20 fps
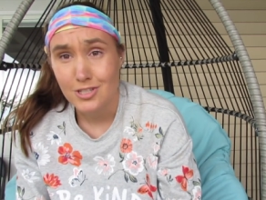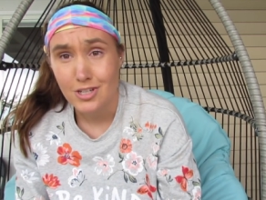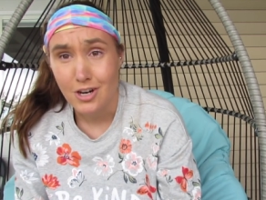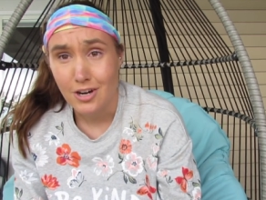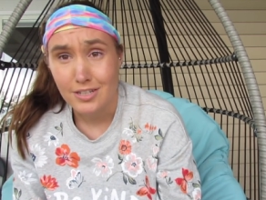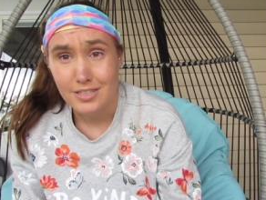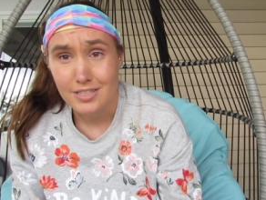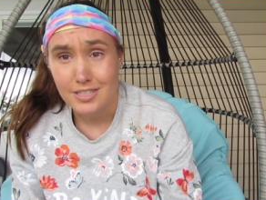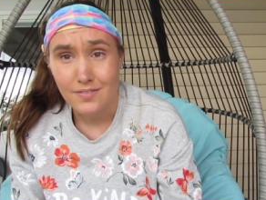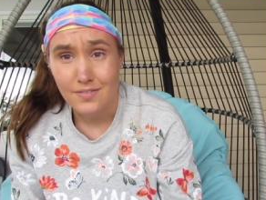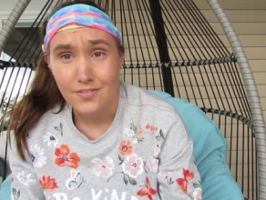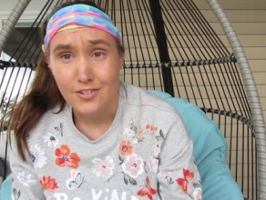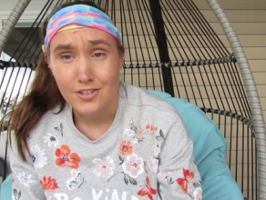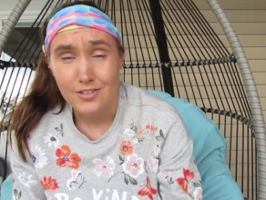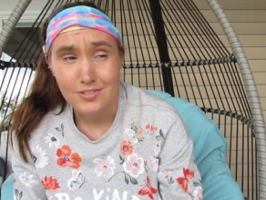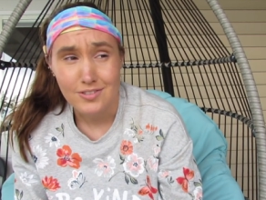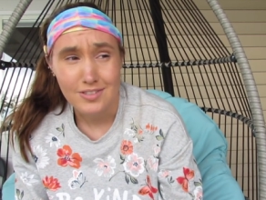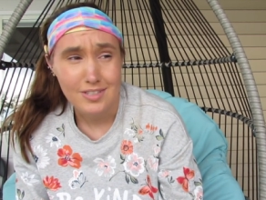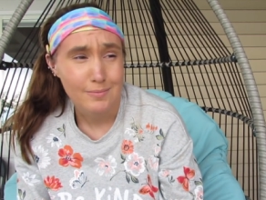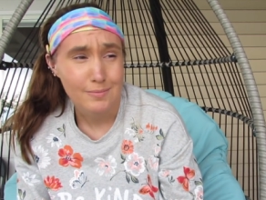the Target stuff
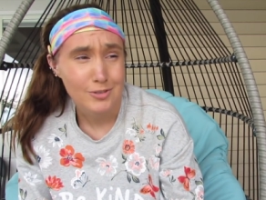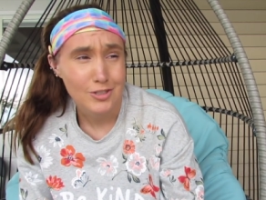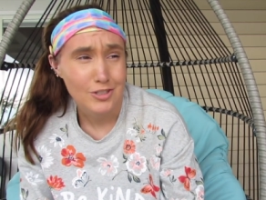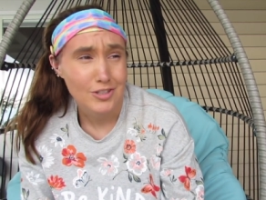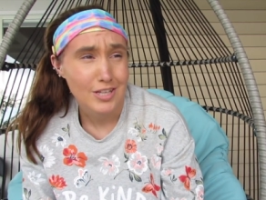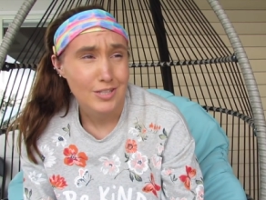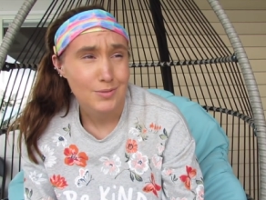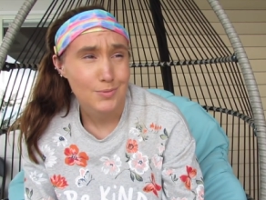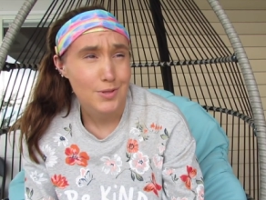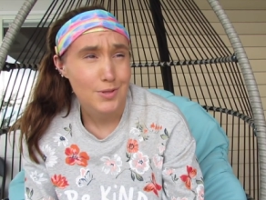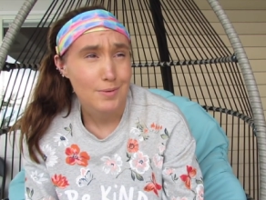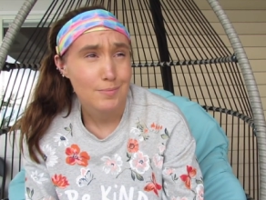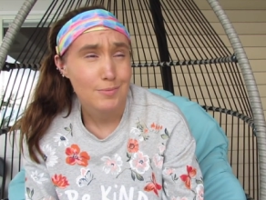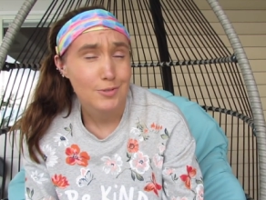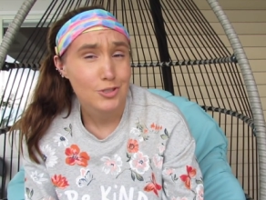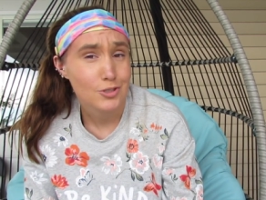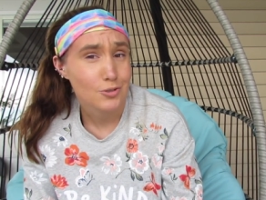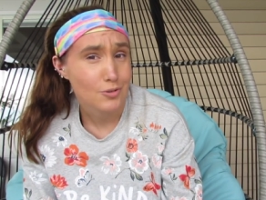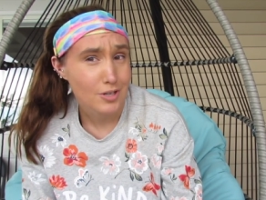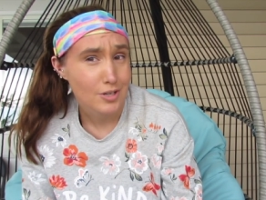first, because I'm sure that's what the
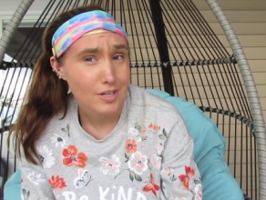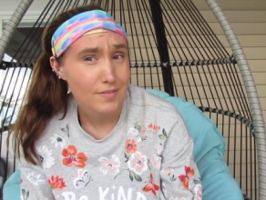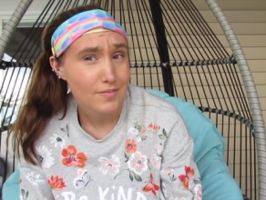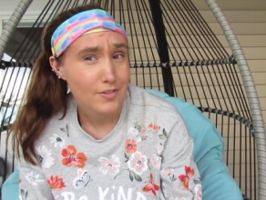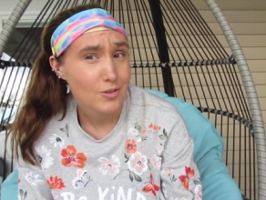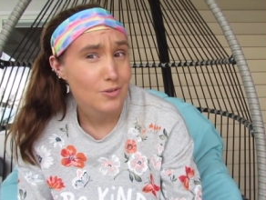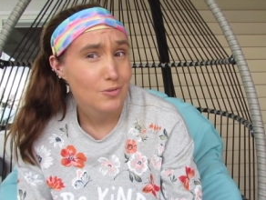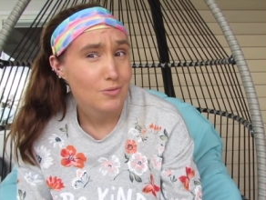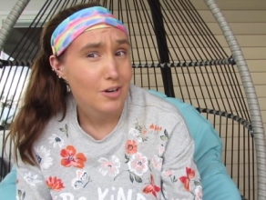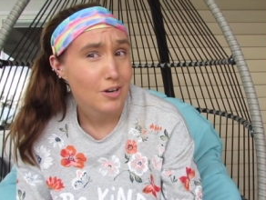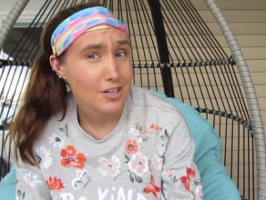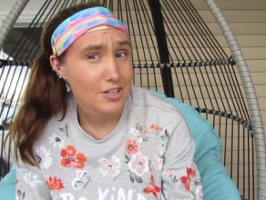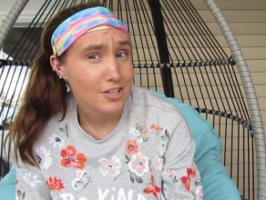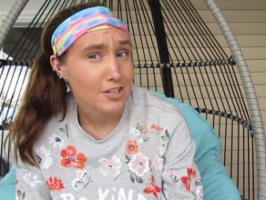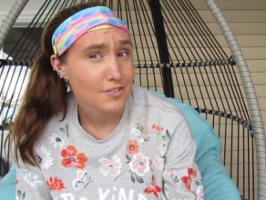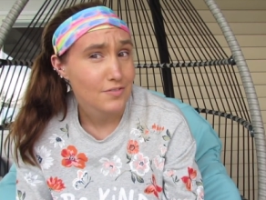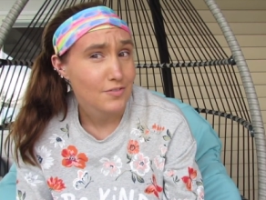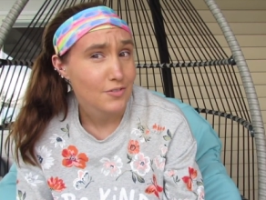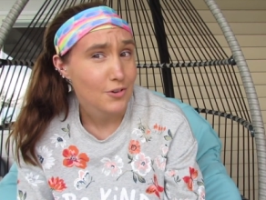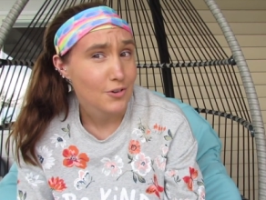majority of you are
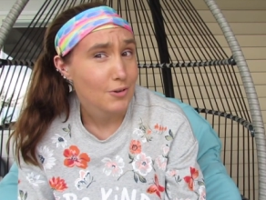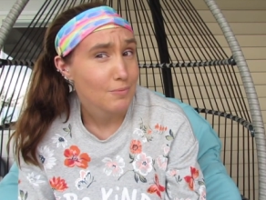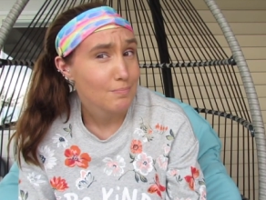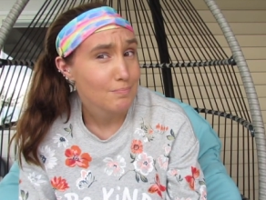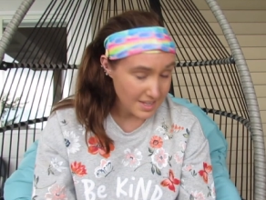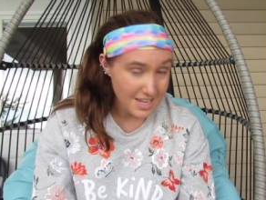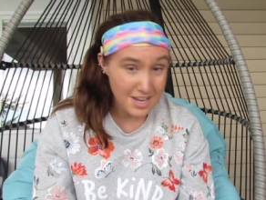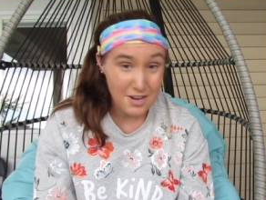here for.